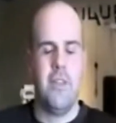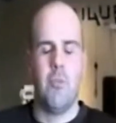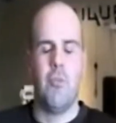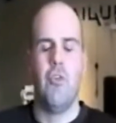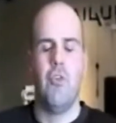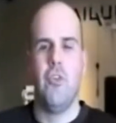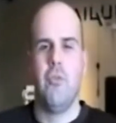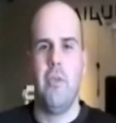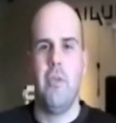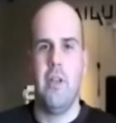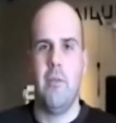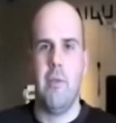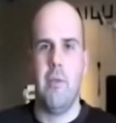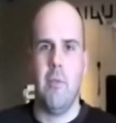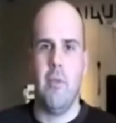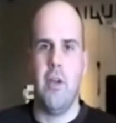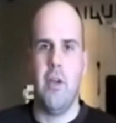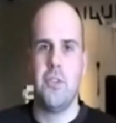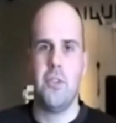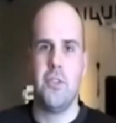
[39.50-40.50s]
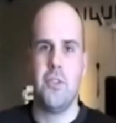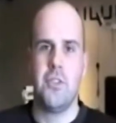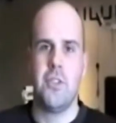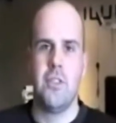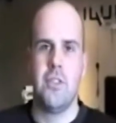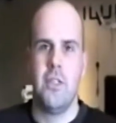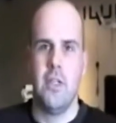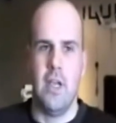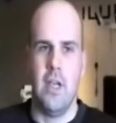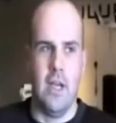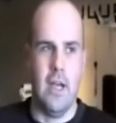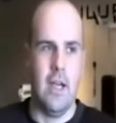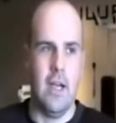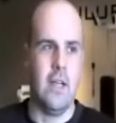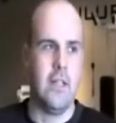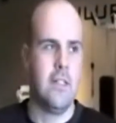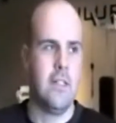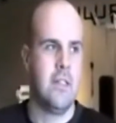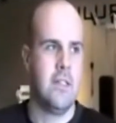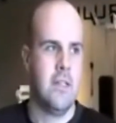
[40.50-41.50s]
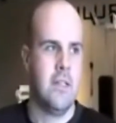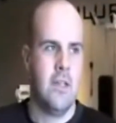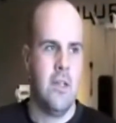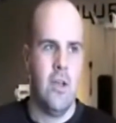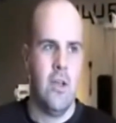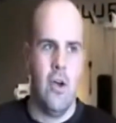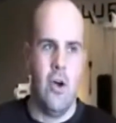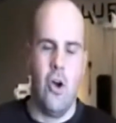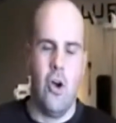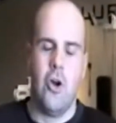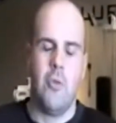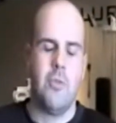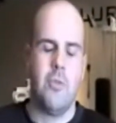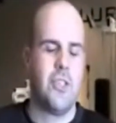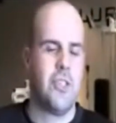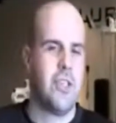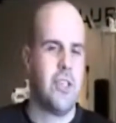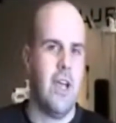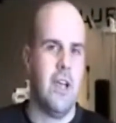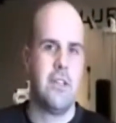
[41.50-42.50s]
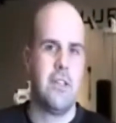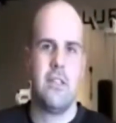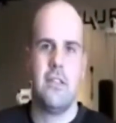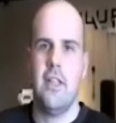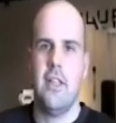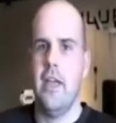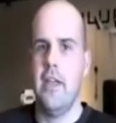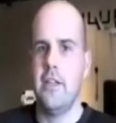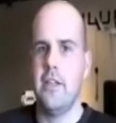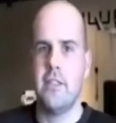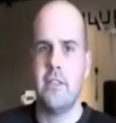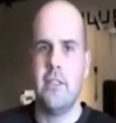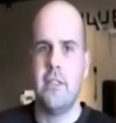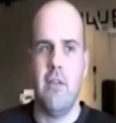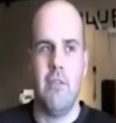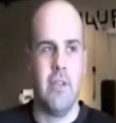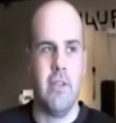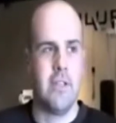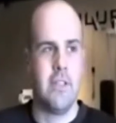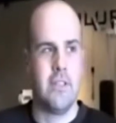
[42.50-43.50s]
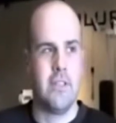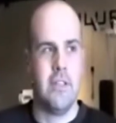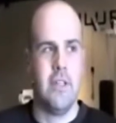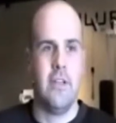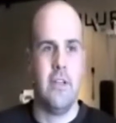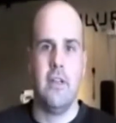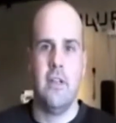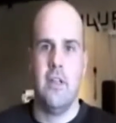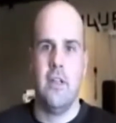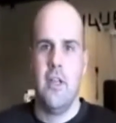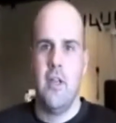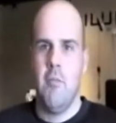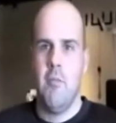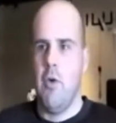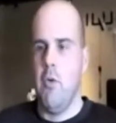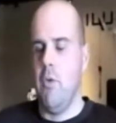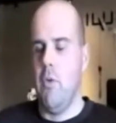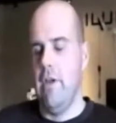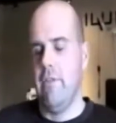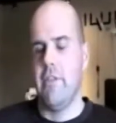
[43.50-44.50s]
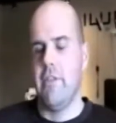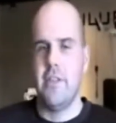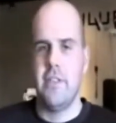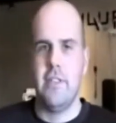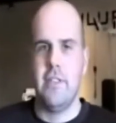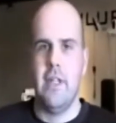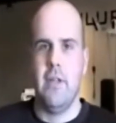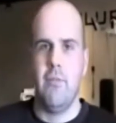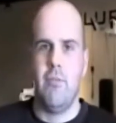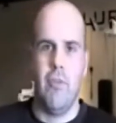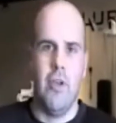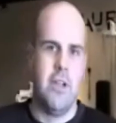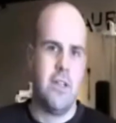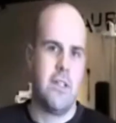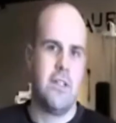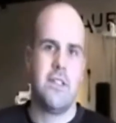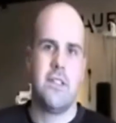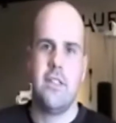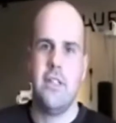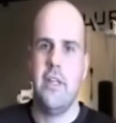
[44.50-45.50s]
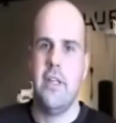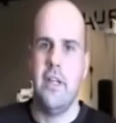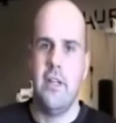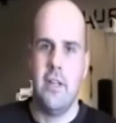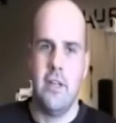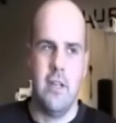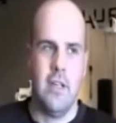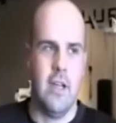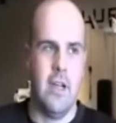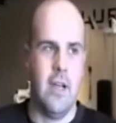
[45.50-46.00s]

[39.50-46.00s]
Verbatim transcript: see the improvement in my muscles, arms, chest, legs. Nothing can see it. My wife can see it. Friends can see it. But